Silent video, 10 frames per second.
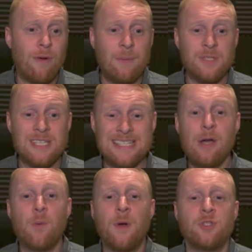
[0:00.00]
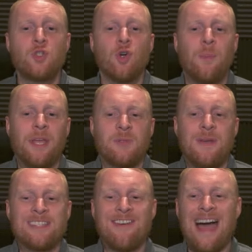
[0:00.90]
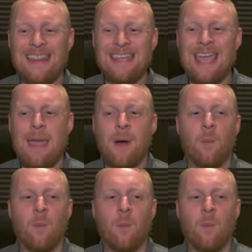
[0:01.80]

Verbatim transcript: raid was a single most enjoyable experience I've had in the game